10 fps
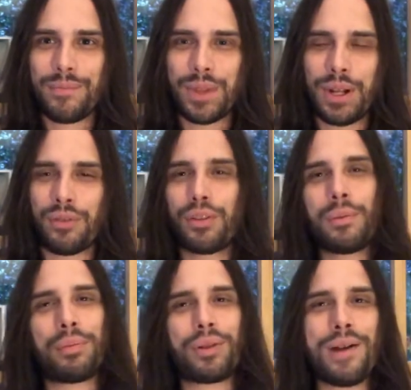You know, from
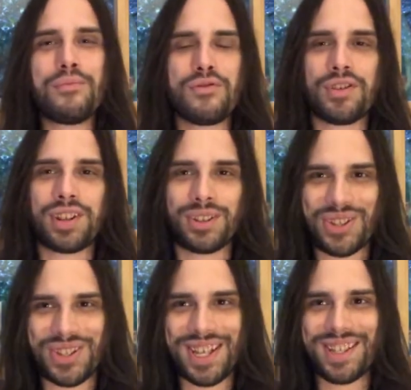a primordial
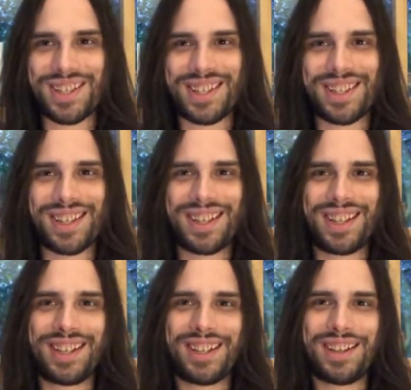sense,
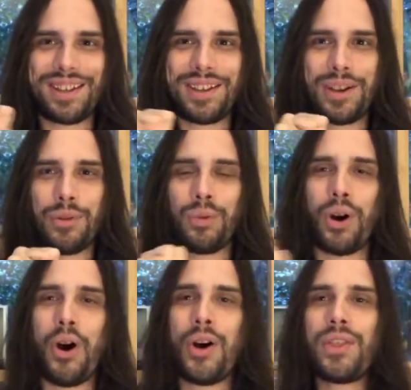
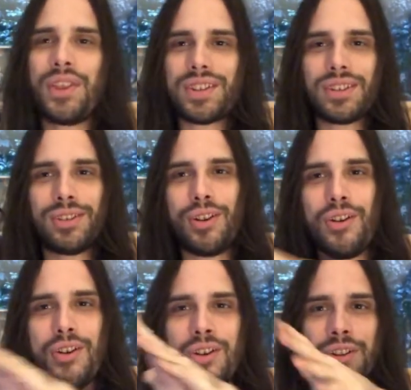we're on this
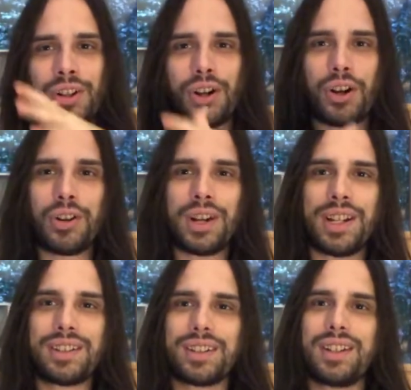long
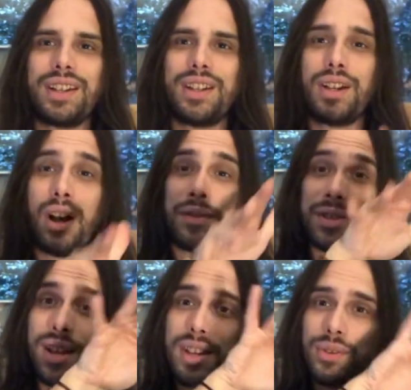current of
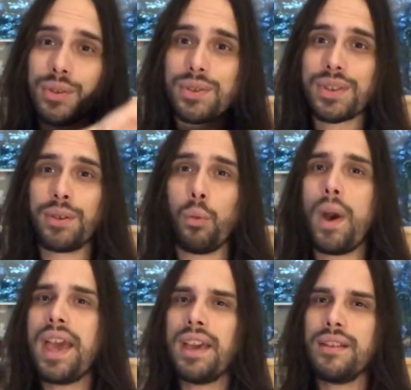cycles and
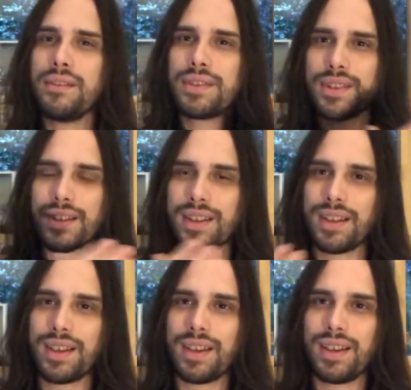waves.
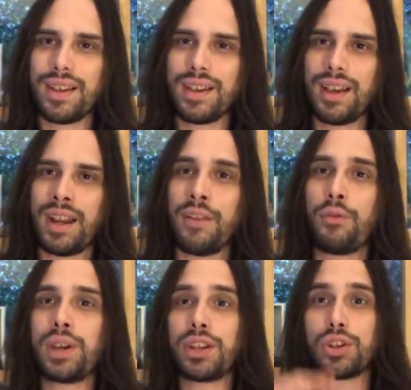And if
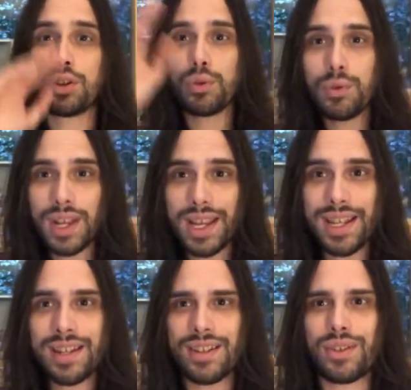we can tune
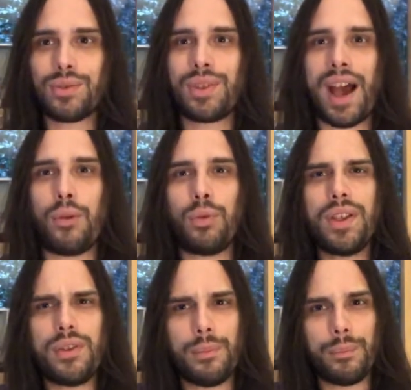into that
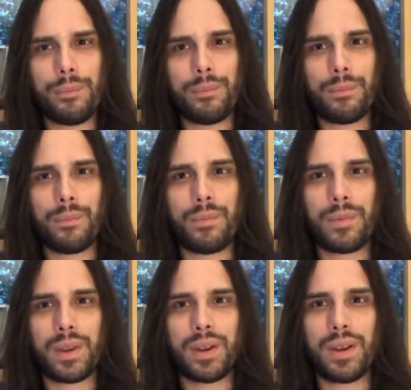rhythm,
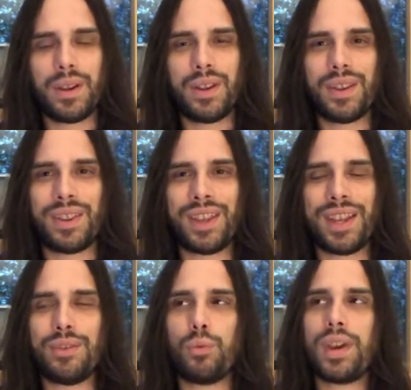
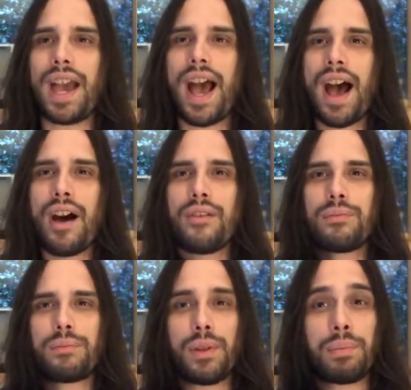then we have
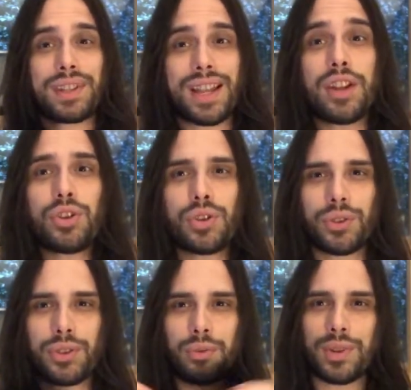the potential
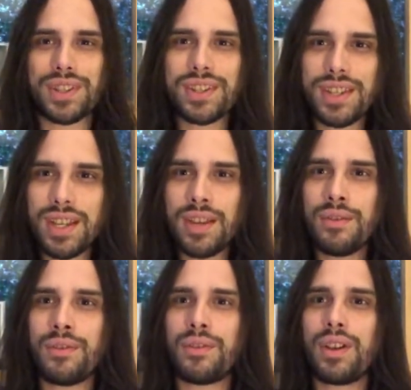to
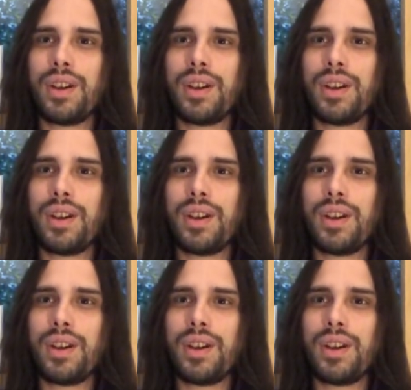receive